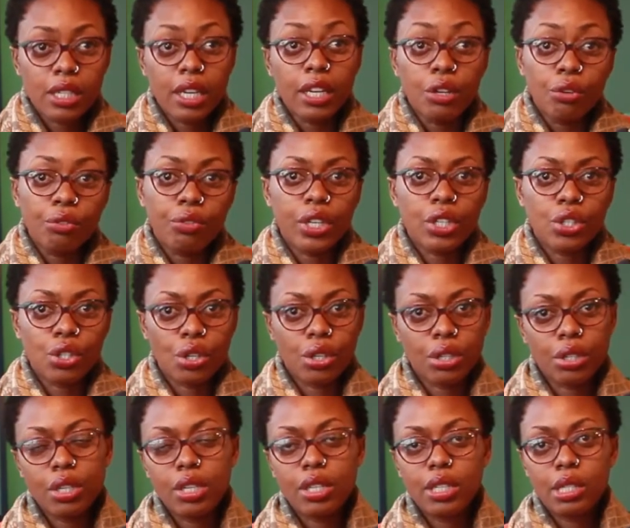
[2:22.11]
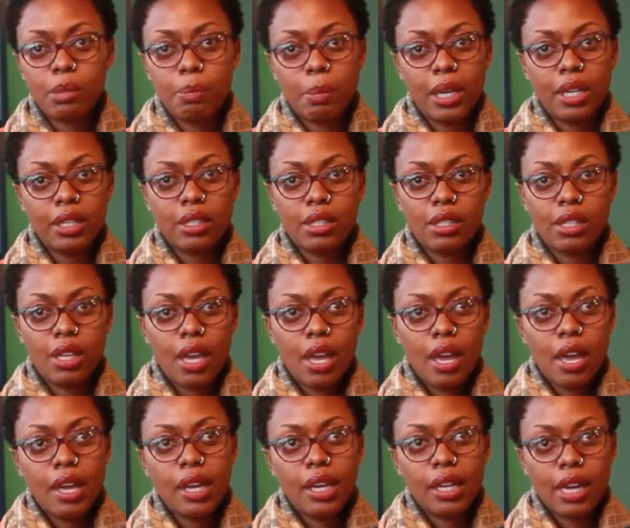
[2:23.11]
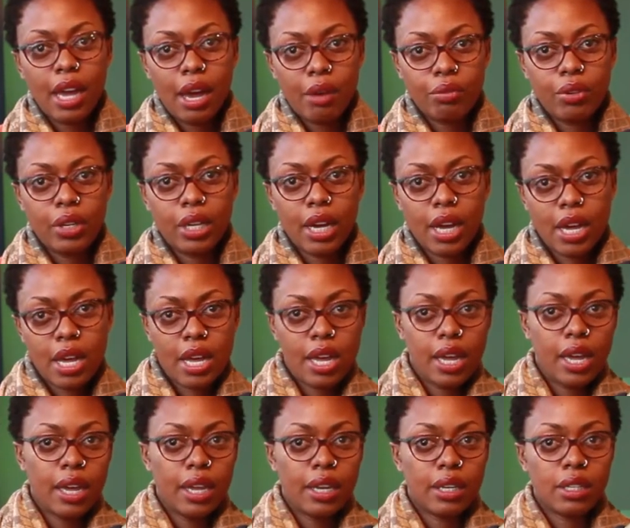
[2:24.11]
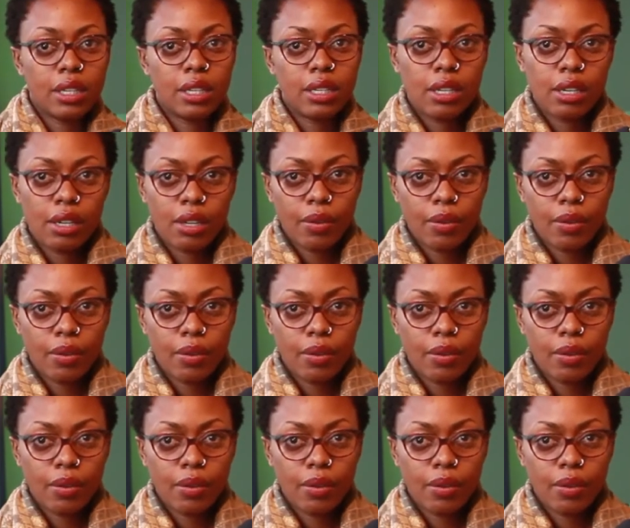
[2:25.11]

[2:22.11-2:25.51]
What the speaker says: innovation space in Africa and